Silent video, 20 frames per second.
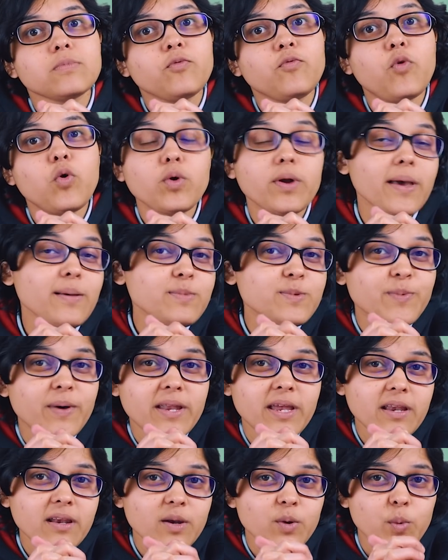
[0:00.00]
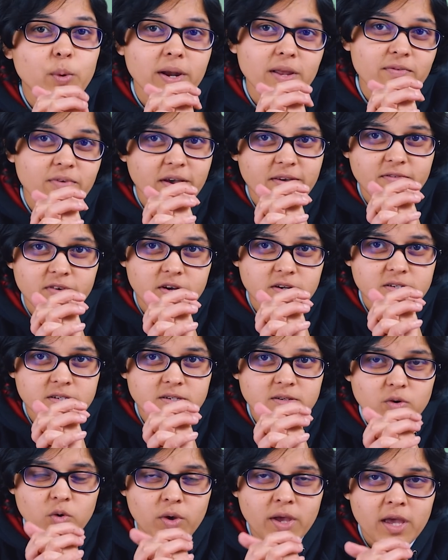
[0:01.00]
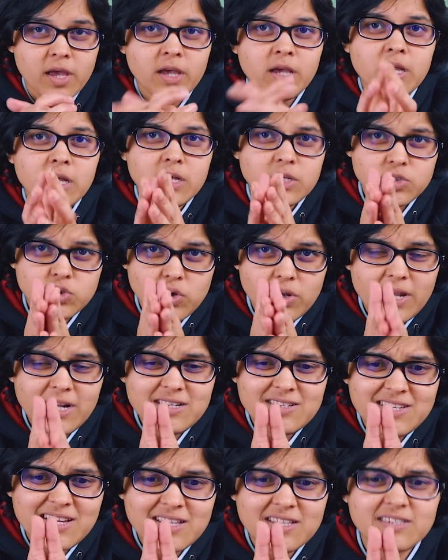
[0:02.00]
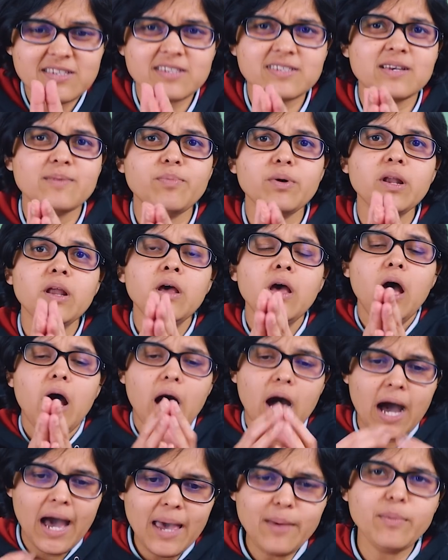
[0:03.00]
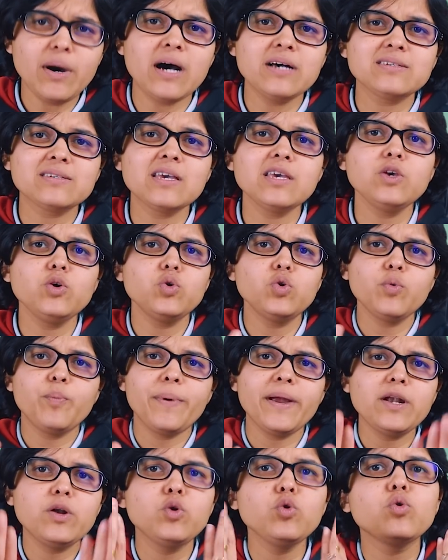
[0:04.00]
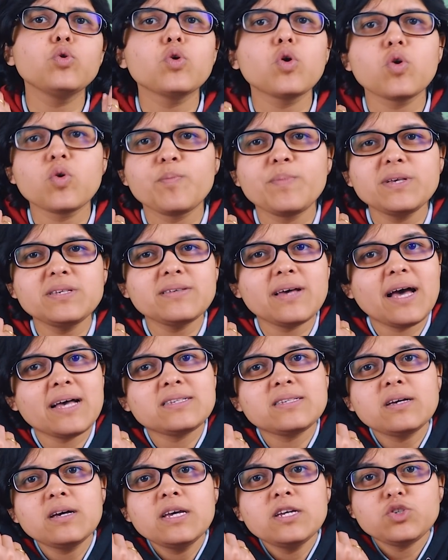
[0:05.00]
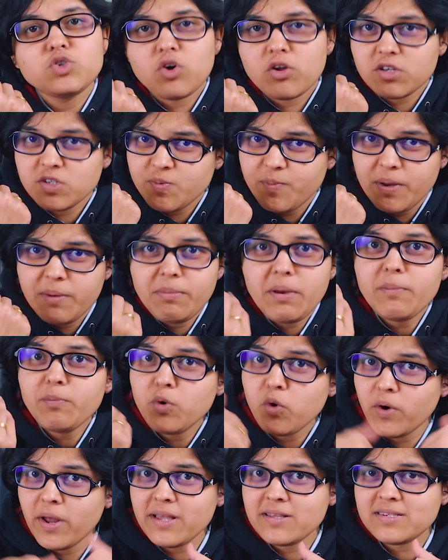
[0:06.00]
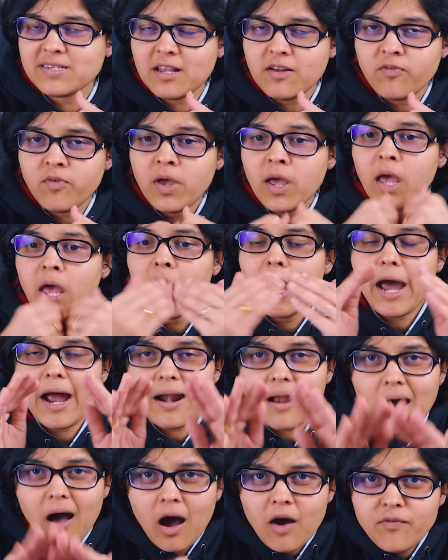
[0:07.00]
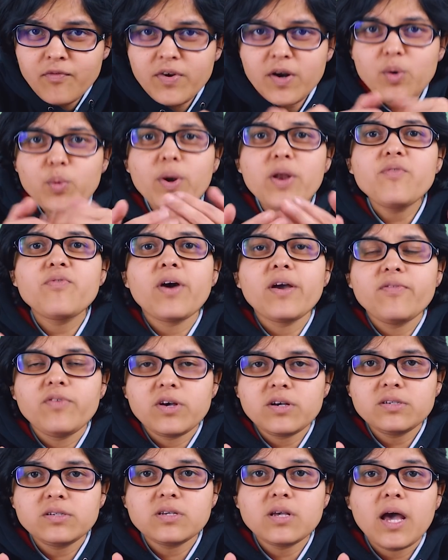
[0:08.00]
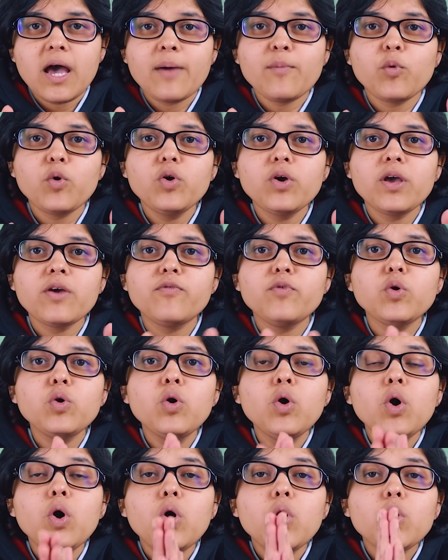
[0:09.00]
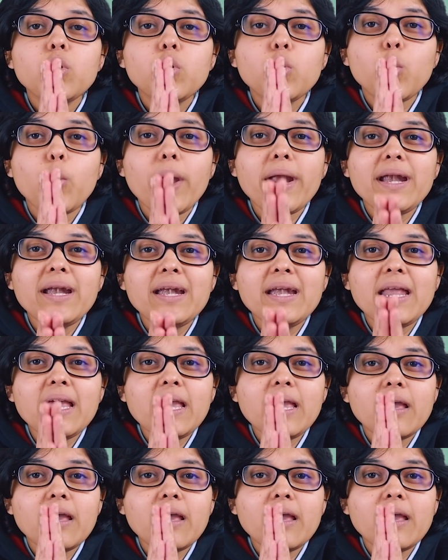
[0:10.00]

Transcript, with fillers: 4 times money in 25 years. Okay, so let's take this example. I am asking you to pay 2 crore rupees as an insurance premium today itself. And after 25 years, I'm going to give you 8